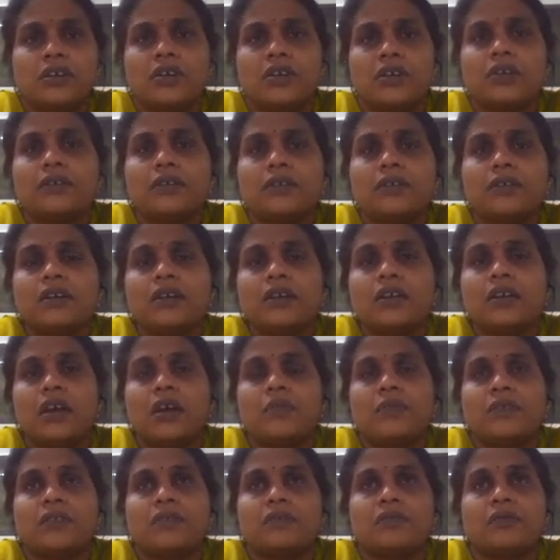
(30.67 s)
You know the
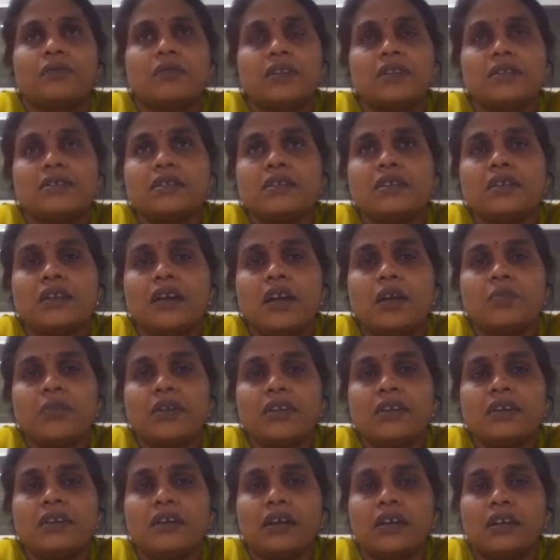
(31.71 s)
grammar. What is the grammar
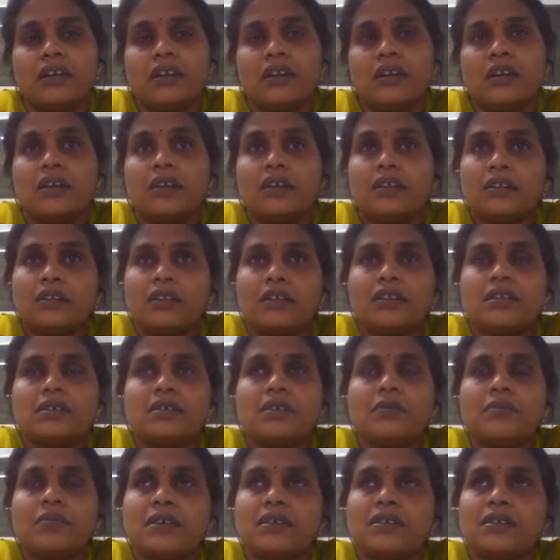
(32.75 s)
here? That is
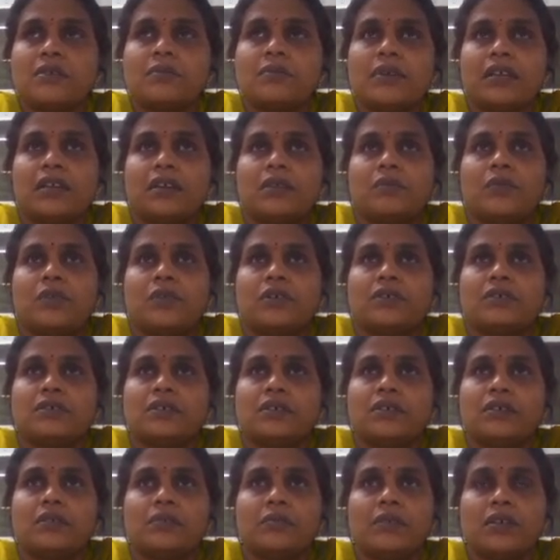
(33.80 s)
a basic building block,
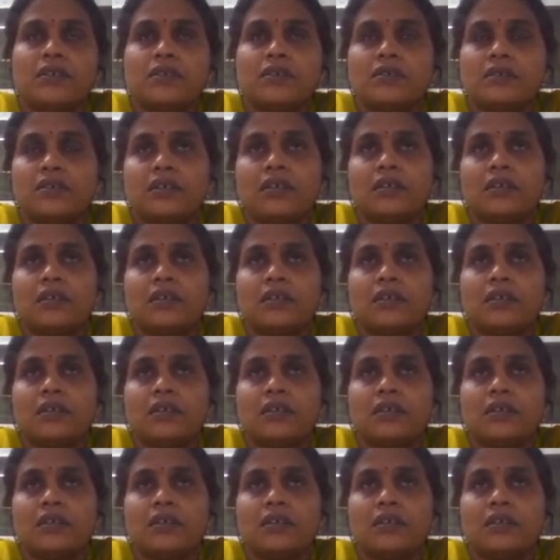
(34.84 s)
sir. Because